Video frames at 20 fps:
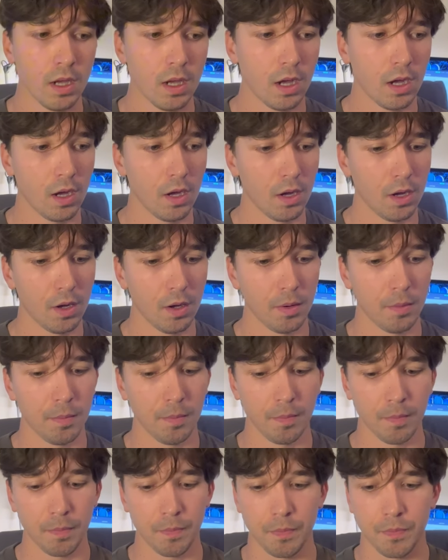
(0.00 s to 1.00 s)

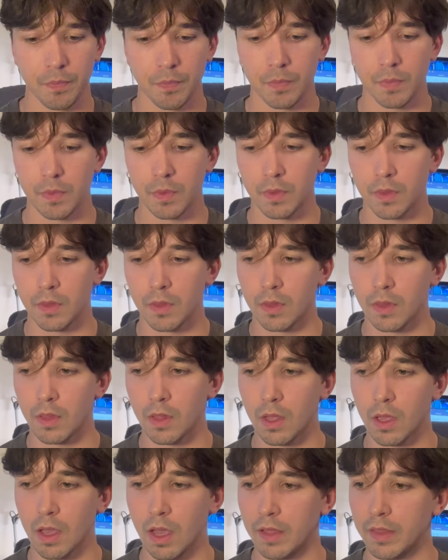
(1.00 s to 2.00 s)
And
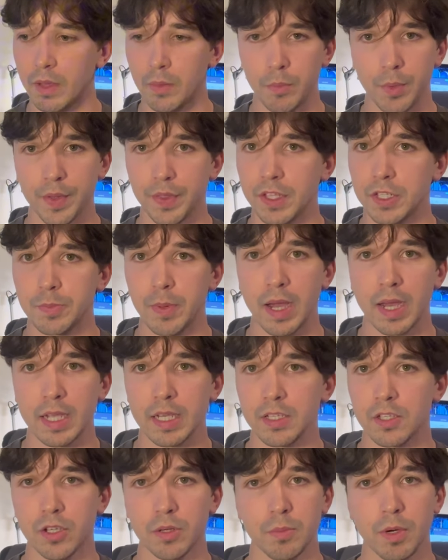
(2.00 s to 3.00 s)
then when the
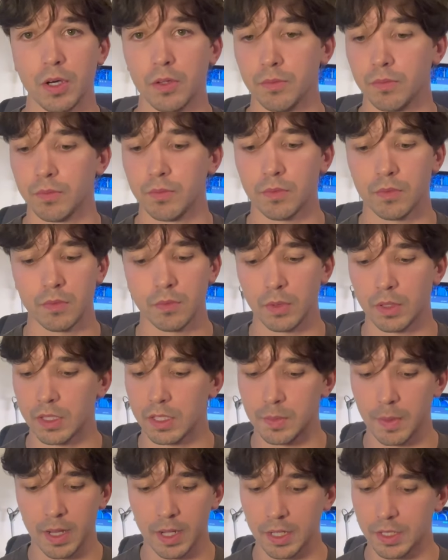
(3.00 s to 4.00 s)
Sparkies come on,
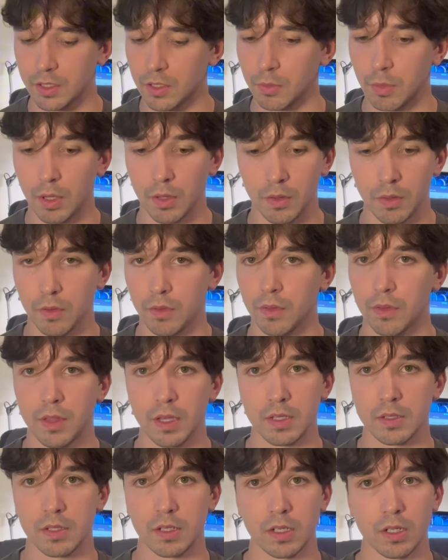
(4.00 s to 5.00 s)
things
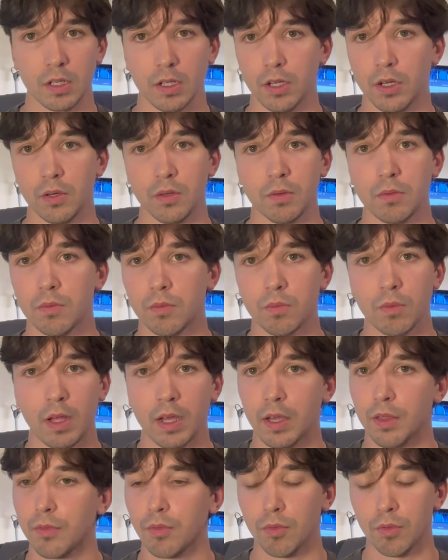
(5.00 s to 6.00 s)
are going to go
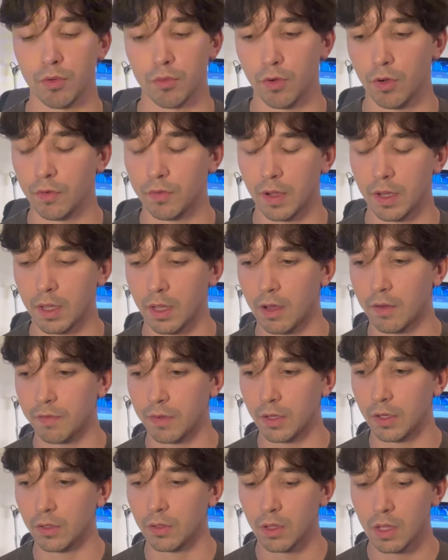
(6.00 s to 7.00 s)
like through the roof, I
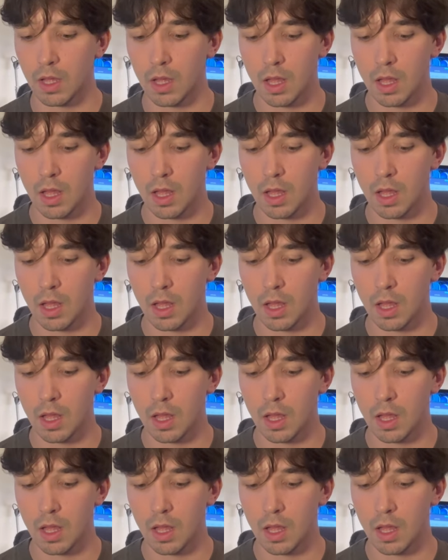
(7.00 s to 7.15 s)
feel.